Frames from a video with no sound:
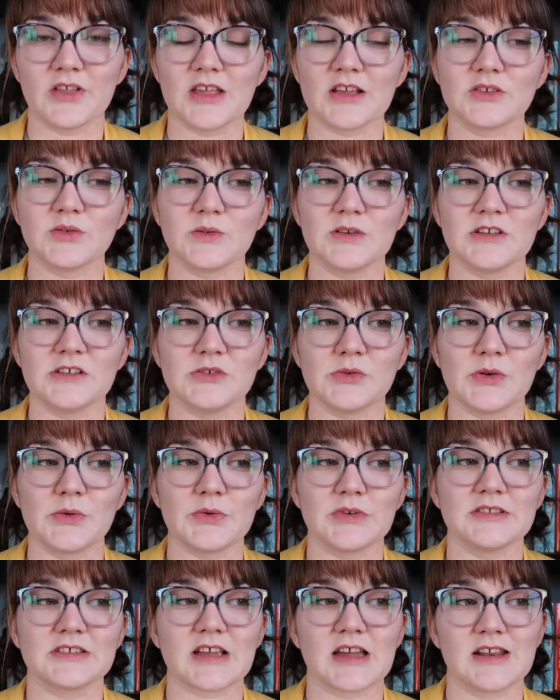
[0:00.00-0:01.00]
like
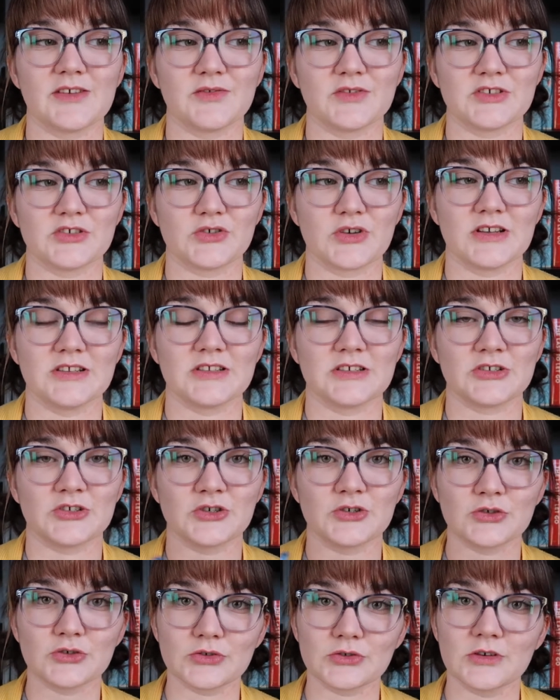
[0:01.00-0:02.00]
2021 is kind of this
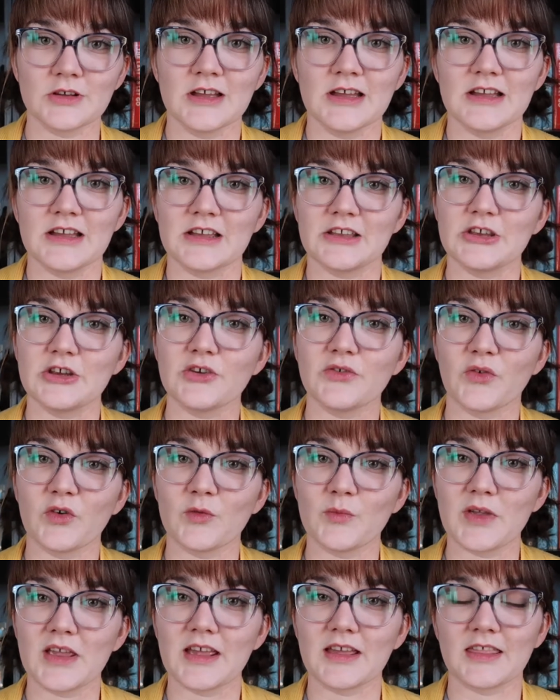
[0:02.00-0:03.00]
transitional year for
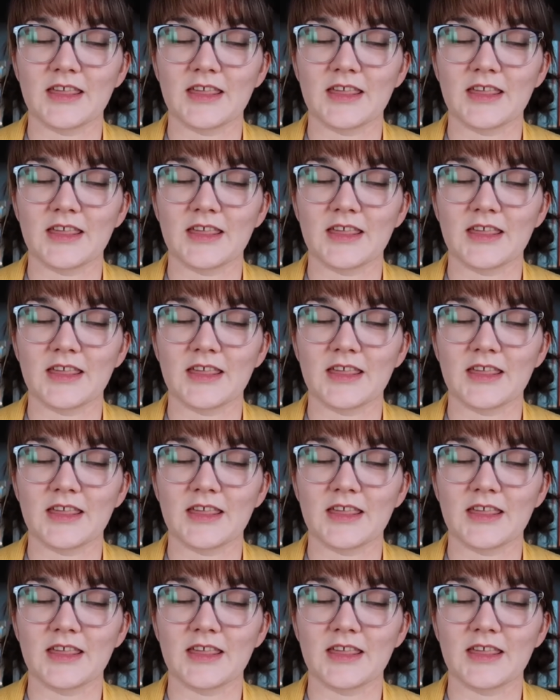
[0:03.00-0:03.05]
me.